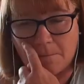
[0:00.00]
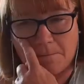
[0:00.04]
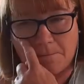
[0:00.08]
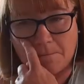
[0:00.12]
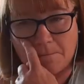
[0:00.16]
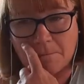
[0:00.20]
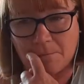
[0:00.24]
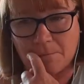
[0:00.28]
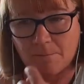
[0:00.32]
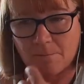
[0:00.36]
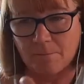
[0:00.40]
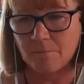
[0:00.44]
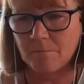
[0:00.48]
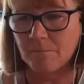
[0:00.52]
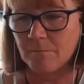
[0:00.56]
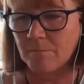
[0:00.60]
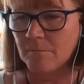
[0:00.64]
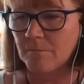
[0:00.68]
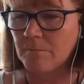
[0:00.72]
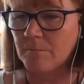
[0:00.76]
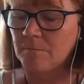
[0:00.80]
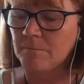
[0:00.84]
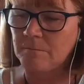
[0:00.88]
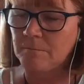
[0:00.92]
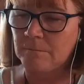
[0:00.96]

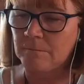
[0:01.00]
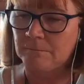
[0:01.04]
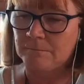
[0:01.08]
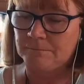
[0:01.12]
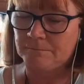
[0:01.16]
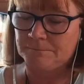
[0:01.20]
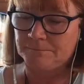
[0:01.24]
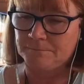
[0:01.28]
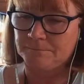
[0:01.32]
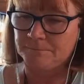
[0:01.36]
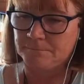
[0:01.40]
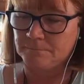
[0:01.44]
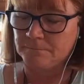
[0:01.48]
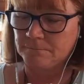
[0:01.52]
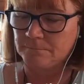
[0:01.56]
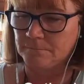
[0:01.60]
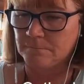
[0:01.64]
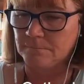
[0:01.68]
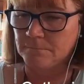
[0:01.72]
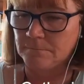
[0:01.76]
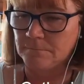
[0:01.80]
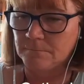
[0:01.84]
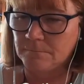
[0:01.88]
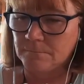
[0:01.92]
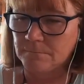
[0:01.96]

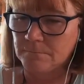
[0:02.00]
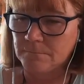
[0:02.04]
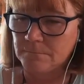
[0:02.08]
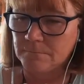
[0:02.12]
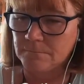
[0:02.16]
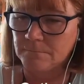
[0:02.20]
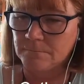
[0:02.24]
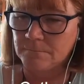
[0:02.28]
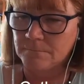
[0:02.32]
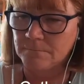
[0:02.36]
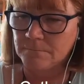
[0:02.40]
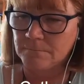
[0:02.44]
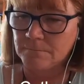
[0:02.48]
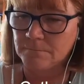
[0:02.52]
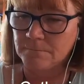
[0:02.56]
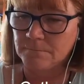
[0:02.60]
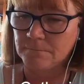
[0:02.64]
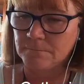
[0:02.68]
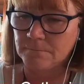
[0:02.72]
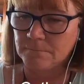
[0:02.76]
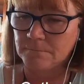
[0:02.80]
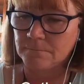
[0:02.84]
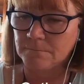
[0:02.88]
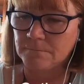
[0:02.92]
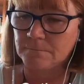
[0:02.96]

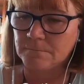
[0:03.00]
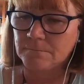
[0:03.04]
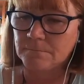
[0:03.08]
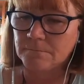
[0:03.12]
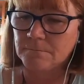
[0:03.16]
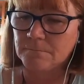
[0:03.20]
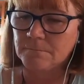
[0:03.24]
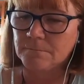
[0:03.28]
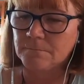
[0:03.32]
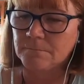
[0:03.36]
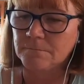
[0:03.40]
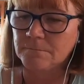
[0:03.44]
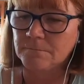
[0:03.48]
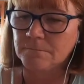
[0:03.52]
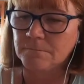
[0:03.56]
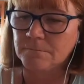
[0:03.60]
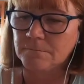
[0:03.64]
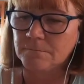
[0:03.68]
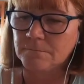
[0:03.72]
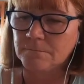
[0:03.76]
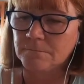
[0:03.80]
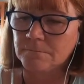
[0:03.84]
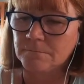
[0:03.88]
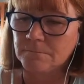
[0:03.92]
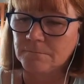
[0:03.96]

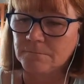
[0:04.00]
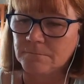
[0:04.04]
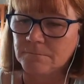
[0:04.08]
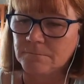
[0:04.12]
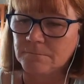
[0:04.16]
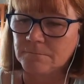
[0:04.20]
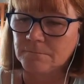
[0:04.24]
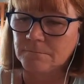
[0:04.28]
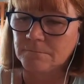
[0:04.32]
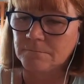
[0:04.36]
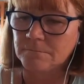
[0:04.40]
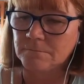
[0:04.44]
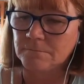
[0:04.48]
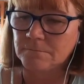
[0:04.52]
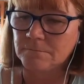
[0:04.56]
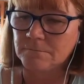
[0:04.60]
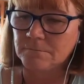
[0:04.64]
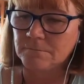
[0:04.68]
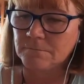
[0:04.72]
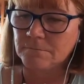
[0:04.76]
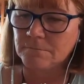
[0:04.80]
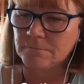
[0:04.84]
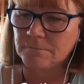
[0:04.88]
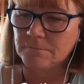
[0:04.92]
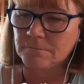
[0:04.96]

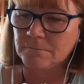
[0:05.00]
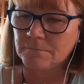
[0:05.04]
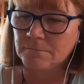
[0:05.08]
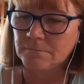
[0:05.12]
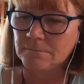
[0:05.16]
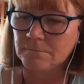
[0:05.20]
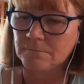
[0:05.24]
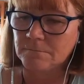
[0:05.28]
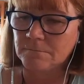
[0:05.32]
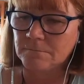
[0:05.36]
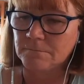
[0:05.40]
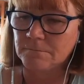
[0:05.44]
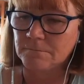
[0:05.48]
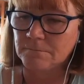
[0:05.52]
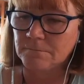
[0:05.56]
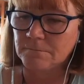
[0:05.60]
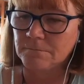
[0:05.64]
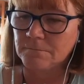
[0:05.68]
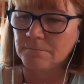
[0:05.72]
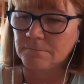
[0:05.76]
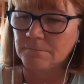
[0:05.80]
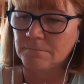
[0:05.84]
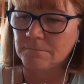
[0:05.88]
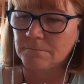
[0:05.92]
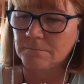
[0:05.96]

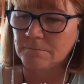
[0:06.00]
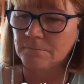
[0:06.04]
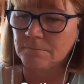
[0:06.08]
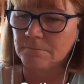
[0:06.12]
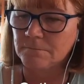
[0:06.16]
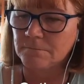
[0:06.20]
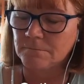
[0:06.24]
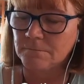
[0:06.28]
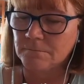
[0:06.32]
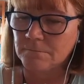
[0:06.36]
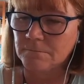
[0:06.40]
(silent)